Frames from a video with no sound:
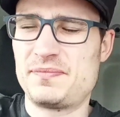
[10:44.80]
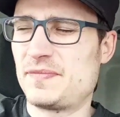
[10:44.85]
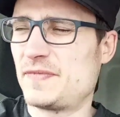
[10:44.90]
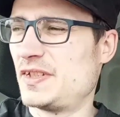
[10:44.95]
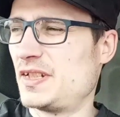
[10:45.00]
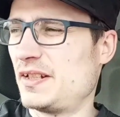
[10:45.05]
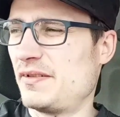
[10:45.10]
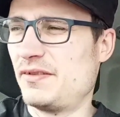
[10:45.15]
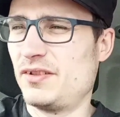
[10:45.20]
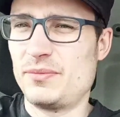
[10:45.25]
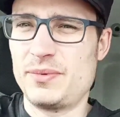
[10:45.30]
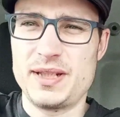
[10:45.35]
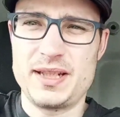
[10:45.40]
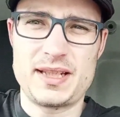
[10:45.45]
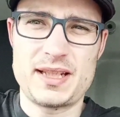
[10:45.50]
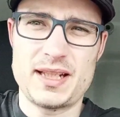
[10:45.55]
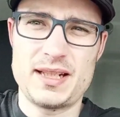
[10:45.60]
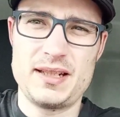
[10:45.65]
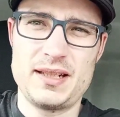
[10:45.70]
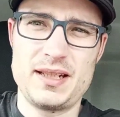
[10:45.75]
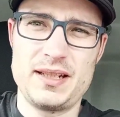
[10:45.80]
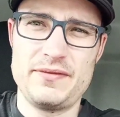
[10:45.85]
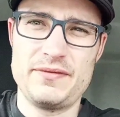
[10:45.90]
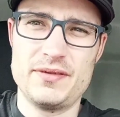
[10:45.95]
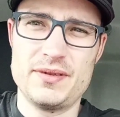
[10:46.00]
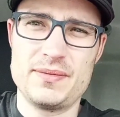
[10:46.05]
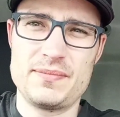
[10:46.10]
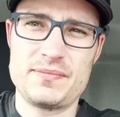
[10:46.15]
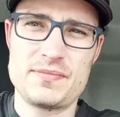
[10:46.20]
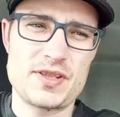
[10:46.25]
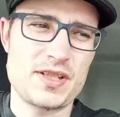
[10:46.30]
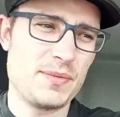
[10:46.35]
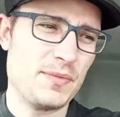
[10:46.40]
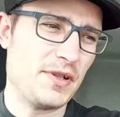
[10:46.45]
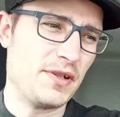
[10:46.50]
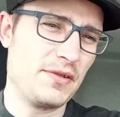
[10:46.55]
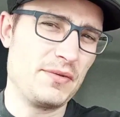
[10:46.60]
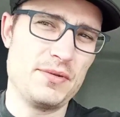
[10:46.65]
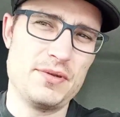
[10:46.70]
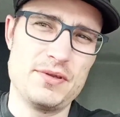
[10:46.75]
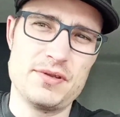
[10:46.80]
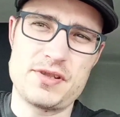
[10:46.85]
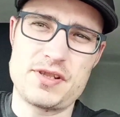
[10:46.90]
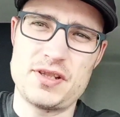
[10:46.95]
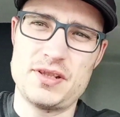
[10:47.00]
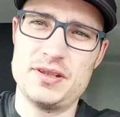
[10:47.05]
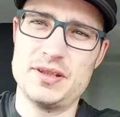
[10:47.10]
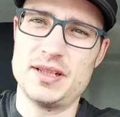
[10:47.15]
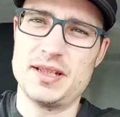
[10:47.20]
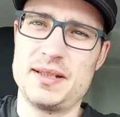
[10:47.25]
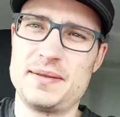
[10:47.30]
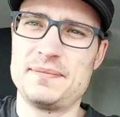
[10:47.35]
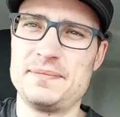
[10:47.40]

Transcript: later in the weekend, either tomorrow or Sunday.